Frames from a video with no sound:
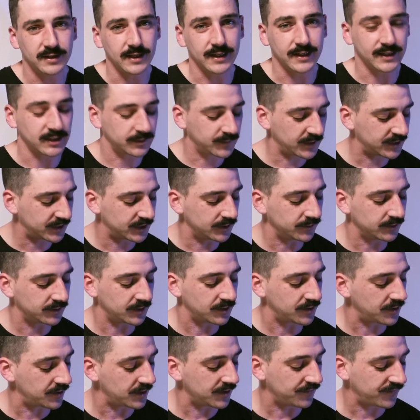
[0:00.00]
especially with the
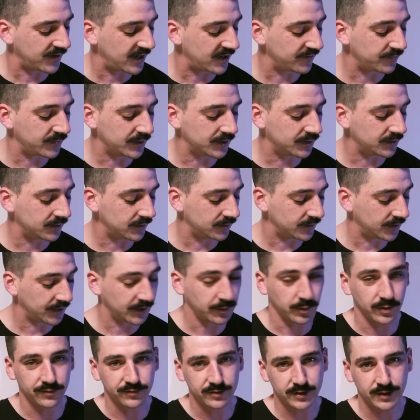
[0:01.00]
35mm
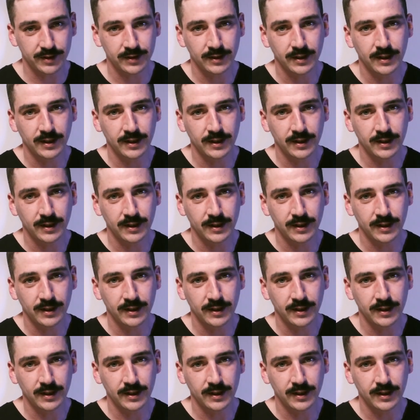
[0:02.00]
equivalent,